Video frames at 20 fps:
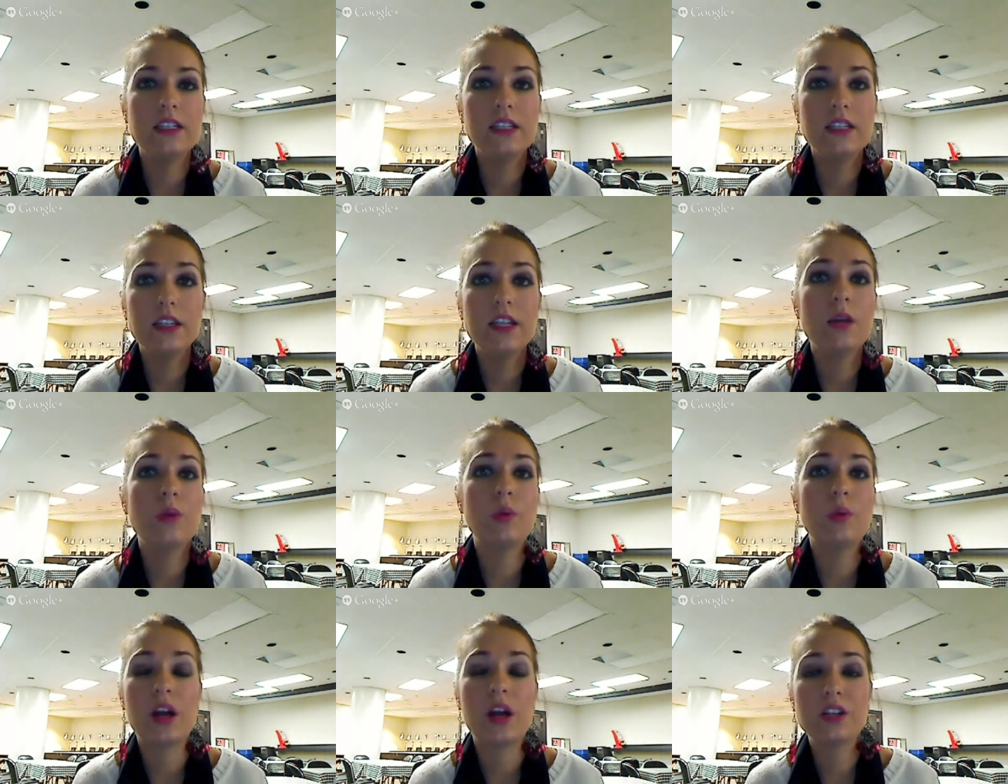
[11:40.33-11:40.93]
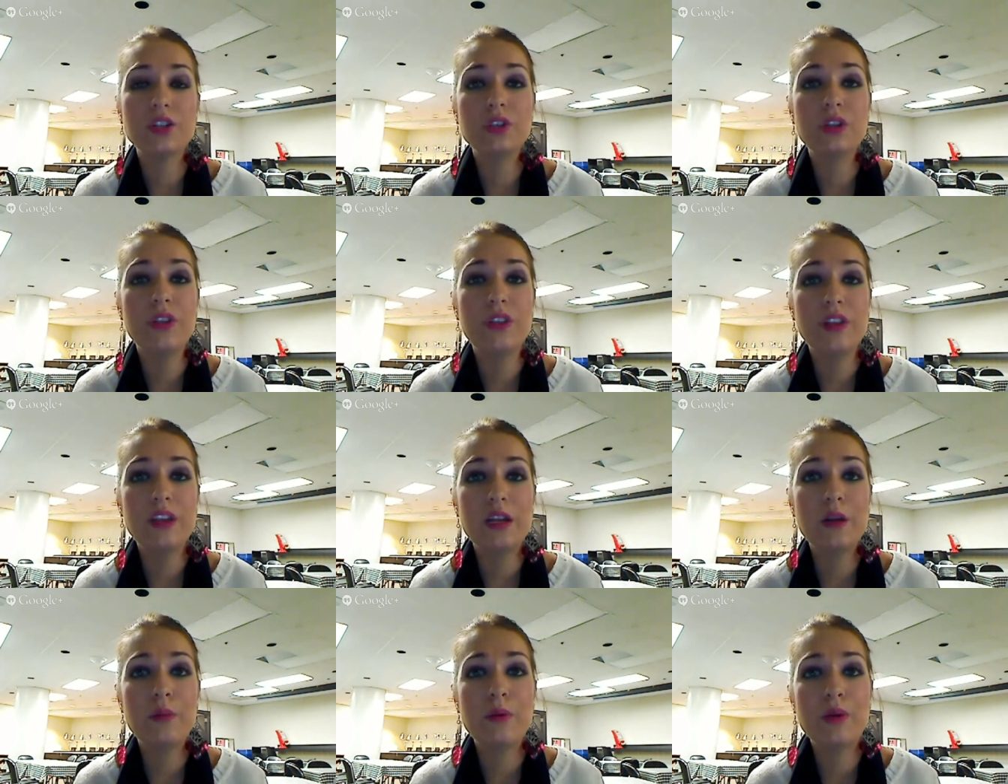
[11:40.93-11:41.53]
And he said they were actually
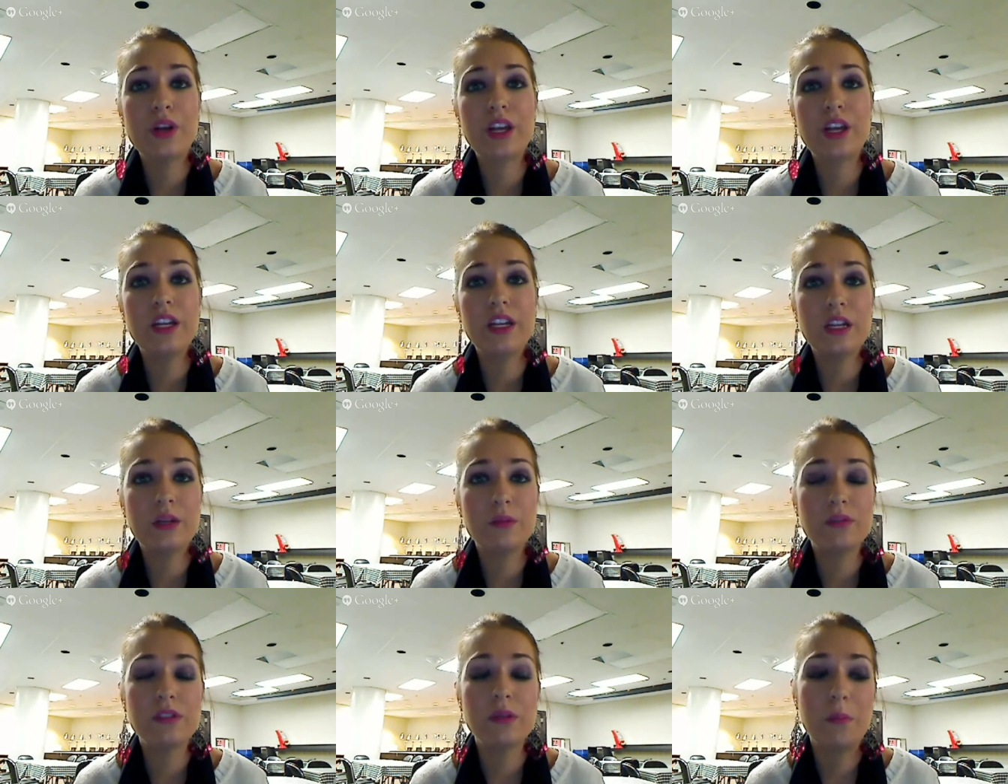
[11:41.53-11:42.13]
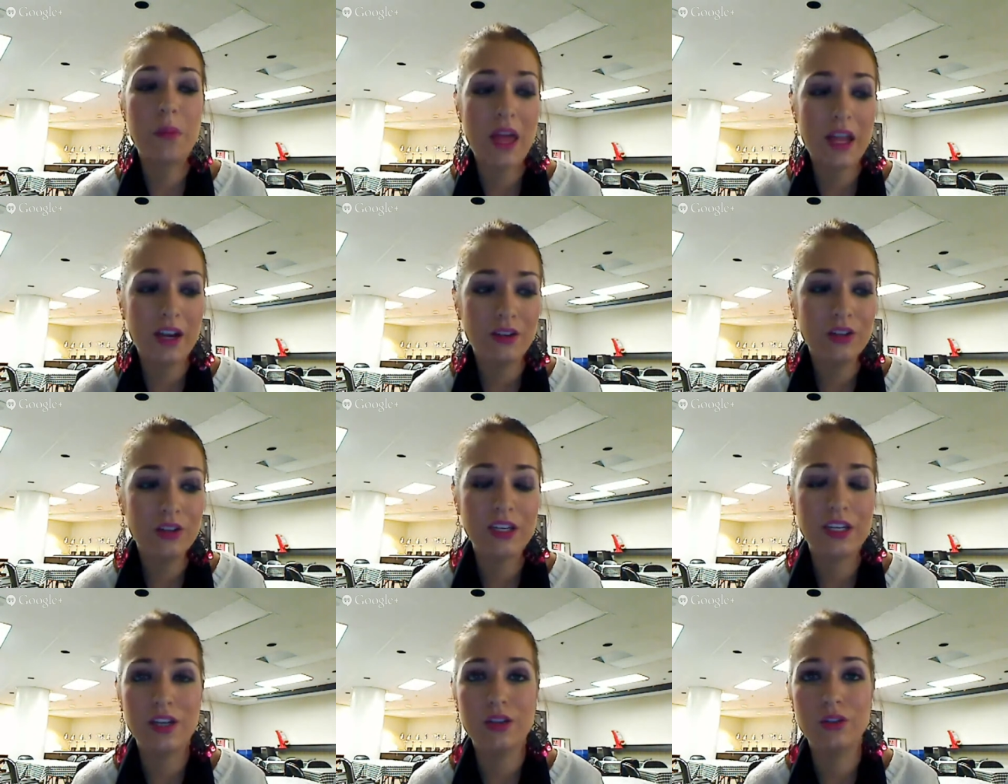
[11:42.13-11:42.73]
thinking about getting him some
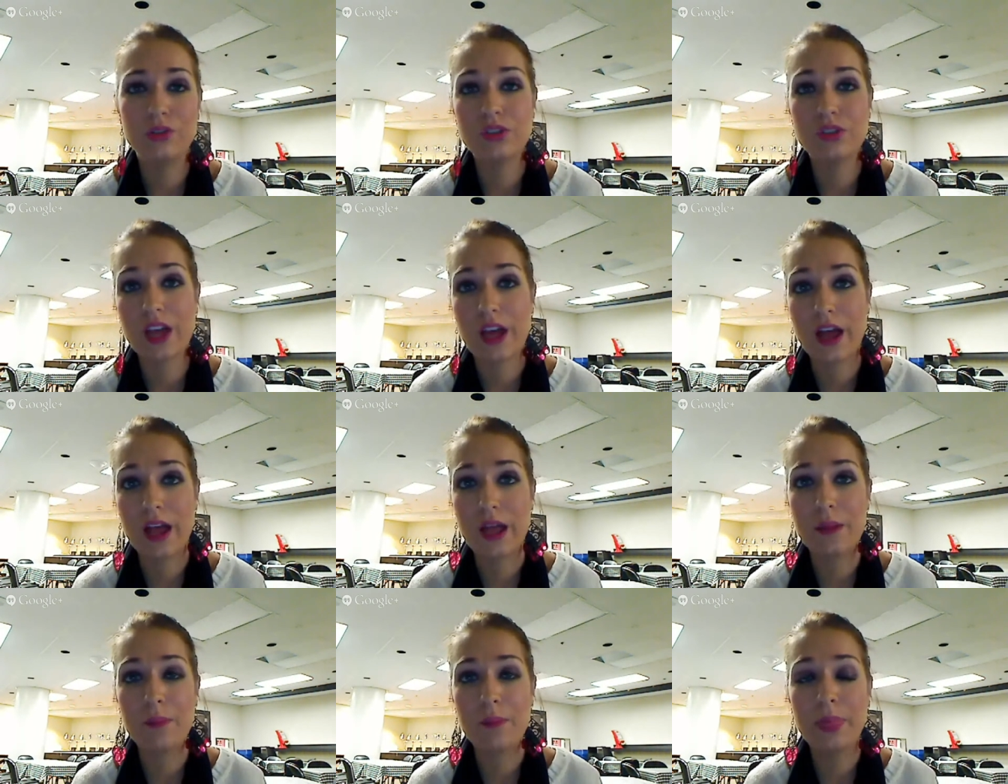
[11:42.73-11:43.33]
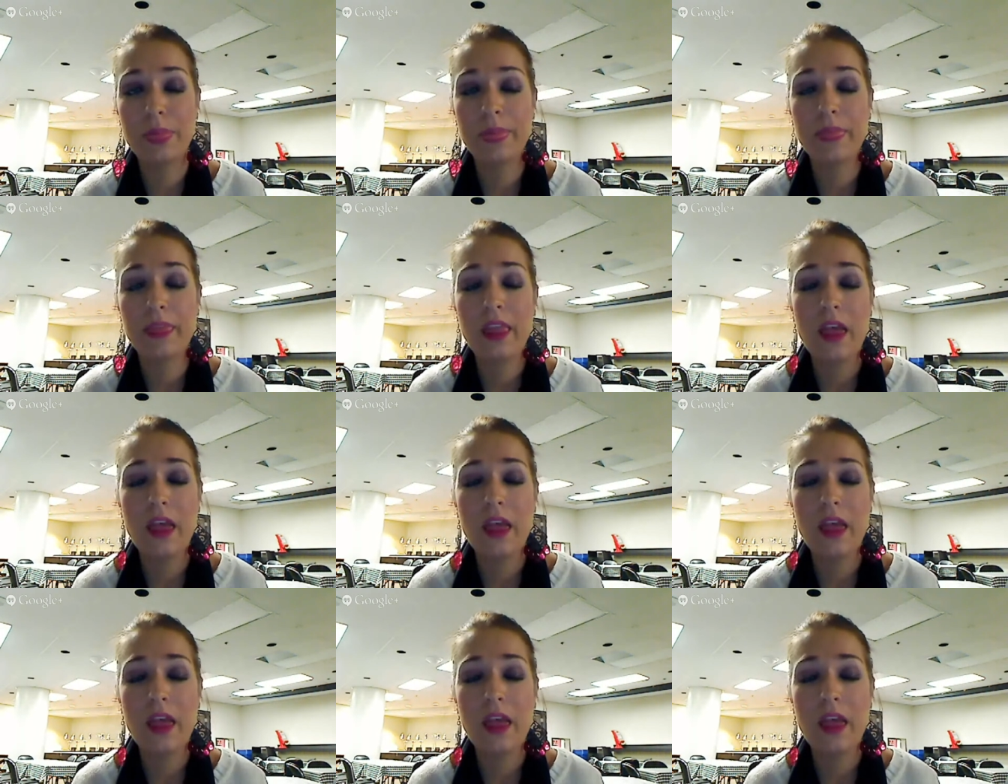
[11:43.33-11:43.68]
penalty kill time,